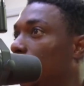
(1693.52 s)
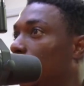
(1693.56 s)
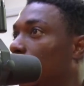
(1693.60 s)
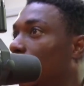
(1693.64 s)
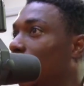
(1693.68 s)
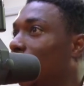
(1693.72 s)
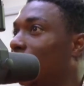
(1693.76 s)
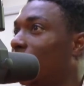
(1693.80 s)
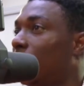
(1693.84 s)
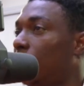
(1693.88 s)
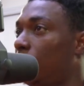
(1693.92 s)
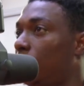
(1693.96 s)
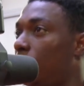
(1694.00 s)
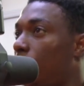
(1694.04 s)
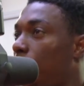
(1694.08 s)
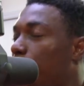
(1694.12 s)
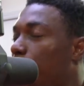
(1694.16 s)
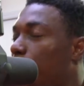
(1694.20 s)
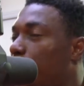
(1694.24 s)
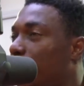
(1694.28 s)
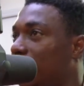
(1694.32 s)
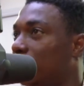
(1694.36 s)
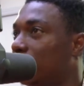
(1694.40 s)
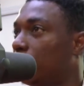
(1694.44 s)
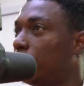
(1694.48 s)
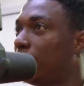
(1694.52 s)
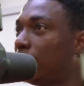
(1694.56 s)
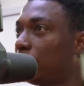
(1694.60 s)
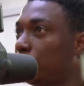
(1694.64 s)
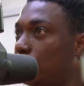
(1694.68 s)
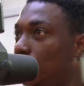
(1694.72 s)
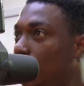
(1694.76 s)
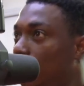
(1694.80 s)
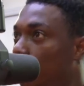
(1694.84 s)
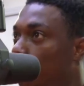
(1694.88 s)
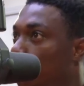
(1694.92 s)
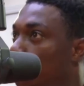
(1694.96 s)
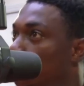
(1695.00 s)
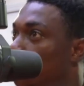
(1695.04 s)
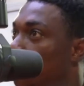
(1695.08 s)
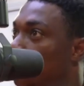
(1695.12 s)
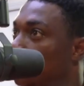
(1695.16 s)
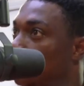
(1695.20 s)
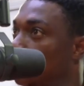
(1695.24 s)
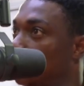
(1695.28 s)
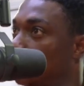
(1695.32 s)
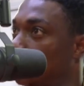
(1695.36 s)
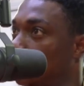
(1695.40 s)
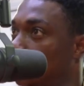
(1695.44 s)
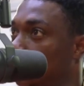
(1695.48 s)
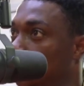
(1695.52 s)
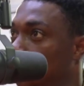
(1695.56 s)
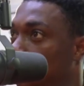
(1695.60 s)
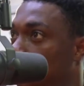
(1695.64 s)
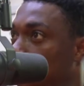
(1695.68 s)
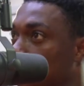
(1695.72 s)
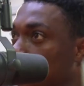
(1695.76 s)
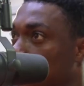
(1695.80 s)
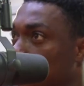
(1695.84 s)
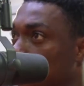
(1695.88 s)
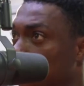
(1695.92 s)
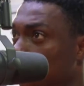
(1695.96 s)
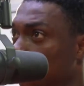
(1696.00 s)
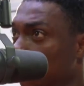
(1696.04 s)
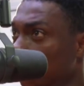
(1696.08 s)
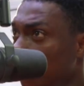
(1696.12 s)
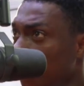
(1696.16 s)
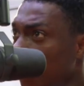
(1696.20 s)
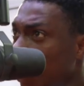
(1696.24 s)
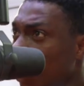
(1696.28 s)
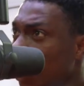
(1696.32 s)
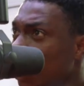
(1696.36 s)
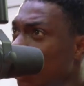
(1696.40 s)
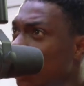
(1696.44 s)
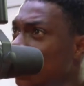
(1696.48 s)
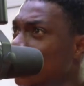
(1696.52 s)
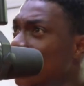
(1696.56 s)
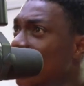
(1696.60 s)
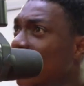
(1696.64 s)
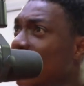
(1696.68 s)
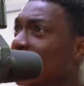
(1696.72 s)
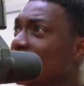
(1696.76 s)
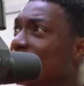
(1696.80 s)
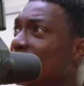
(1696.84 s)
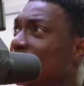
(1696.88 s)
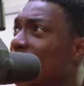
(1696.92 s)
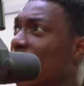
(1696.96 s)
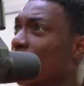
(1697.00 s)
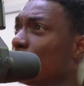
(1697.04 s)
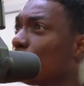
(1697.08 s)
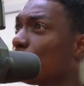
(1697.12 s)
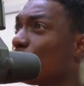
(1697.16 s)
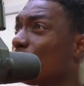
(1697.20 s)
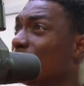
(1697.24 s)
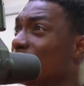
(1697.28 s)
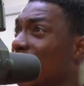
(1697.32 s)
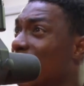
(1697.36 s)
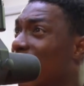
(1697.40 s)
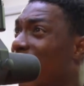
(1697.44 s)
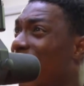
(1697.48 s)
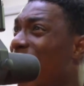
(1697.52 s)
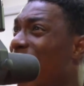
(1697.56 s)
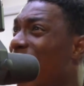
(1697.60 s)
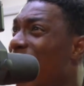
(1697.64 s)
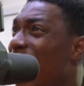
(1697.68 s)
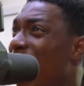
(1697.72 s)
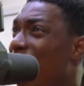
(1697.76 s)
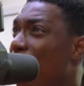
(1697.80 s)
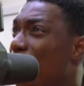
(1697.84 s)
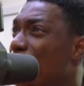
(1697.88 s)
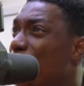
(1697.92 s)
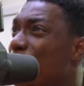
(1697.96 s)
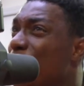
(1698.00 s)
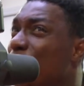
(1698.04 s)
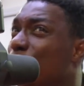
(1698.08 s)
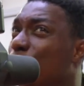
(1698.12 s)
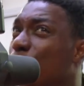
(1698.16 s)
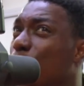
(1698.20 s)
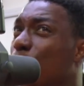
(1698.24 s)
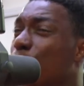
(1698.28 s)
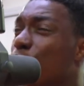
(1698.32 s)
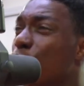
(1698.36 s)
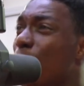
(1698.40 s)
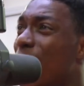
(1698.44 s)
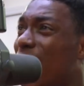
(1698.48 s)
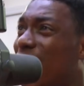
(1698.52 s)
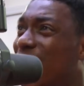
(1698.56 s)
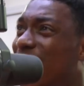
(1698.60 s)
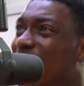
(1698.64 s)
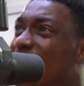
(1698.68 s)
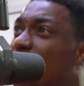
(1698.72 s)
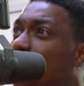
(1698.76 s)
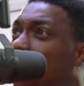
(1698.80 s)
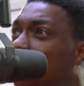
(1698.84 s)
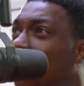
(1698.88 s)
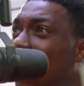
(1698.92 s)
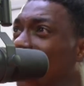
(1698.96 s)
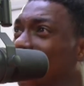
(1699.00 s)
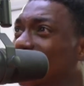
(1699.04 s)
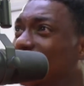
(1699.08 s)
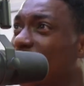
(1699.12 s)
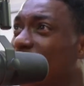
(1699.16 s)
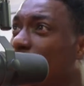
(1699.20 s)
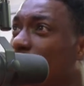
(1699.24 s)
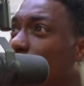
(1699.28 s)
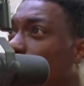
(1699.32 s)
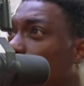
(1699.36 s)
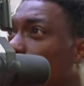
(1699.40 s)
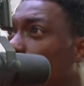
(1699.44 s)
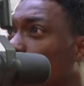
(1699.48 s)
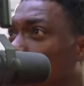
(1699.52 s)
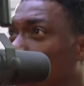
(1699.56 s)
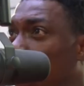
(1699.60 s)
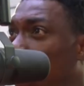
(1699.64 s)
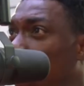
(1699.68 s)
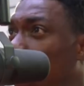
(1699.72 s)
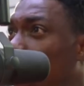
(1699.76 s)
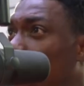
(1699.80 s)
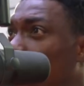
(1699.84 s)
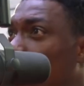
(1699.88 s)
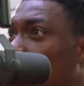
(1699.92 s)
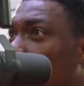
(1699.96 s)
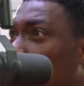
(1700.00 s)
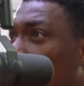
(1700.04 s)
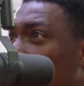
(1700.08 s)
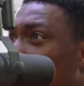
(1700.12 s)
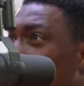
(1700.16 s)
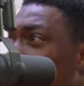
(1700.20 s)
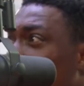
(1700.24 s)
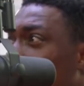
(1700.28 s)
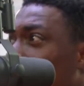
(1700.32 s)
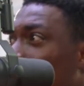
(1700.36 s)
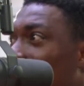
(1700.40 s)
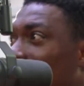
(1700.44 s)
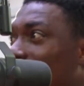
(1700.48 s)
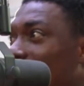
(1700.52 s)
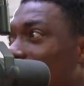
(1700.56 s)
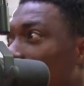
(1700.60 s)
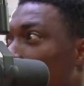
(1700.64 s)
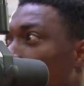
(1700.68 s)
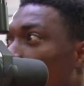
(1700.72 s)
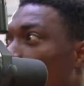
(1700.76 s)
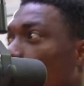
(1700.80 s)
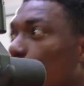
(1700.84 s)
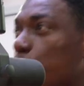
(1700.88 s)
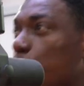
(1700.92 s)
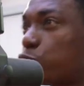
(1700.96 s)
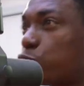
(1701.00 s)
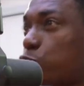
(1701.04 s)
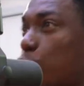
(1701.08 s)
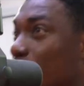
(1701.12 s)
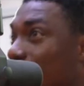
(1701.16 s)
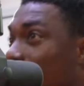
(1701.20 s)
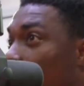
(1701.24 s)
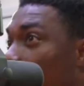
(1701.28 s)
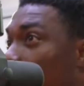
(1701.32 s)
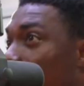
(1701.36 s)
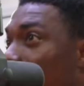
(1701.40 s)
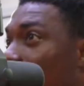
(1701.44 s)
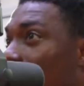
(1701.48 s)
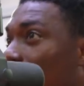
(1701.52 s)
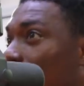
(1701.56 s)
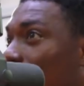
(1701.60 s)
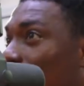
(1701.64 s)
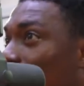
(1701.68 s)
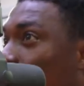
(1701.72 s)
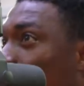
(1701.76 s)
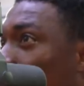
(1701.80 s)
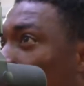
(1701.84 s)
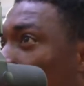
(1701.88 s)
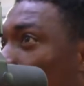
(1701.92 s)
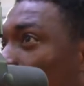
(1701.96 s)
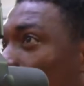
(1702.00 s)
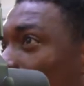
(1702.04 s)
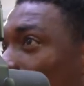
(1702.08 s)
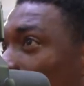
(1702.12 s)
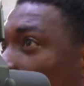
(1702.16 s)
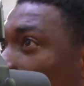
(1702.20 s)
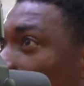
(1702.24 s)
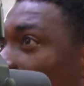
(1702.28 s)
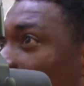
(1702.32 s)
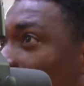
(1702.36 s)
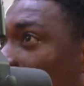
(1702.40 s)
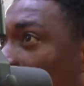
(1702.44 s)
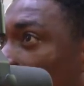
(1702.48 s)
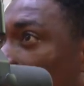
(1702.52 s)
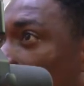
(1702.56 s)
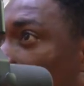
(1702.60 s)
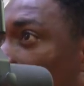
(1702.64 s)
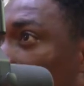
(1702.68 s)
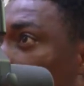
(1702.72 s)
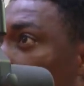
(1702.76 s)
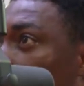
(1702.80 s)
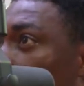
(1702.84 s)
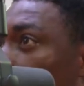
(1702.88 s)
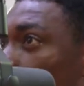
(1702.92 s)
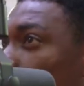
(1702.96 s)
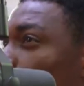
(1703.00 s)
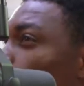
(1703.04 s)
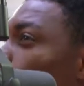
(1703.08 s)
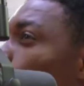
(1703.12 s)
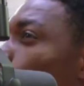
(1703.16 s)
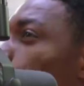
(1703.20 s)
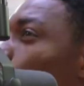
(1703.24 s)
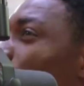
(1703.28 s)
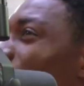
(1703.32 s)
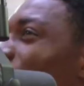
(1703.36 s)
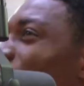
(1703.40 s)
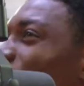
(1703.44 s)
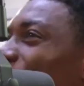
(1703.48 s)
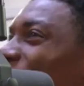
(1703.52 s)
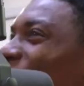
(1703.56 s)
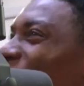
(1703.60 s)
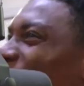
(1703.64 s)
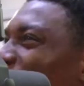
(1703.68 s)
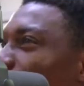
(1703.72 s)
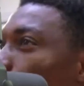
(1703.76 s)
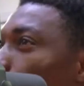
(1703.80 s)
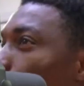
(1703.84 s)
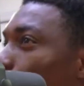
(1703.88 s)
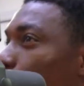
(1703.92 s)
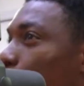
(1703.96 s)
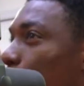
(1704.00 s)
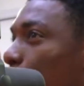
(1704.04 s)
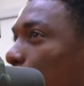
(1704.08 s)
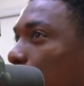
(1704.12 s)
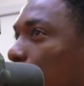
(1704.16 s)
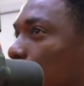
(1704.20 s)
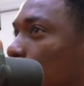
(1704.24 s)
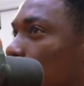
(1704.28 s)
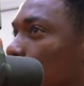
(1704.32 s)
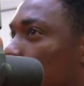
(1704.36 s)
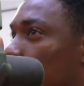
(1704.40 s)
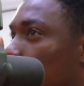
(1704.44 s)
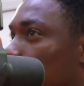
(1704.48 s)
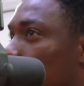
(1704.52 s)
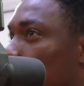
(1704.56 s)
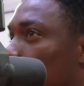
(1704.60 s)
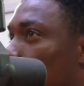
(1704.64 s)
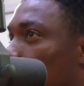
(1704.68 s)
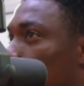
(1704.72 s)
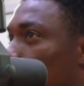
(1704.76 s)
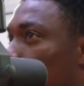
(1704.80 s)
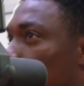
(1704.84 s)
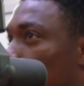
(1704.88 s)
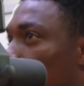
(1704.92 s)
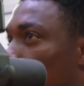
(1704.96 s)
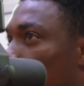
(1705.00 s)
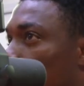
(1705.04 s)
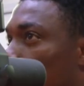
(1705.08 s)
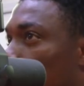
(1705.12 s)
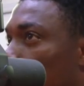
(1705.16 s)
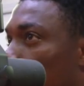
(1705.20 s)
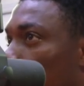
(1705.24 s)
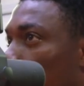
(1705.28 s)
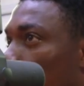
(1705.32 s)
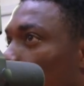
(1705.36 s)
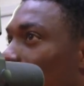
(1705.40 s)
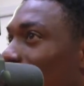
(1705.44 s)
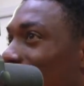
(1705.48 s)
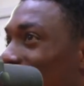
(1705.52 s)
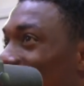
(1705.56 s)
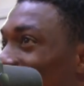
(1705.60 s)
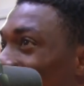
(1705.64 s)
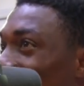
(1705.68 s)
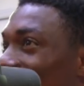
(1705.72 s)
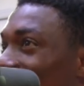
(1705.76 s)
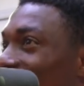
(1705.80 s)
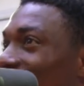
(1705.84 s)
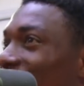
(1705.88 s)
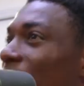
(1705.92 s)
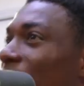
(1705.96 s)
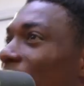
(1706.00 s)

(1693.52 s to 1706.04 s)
And I love Patapaa to the fullest. The second thing I do is that I make sure you are calm. I tame you. Whatever, the Emma will so jebiano, I try to calm it down. Because it will never help you. Third,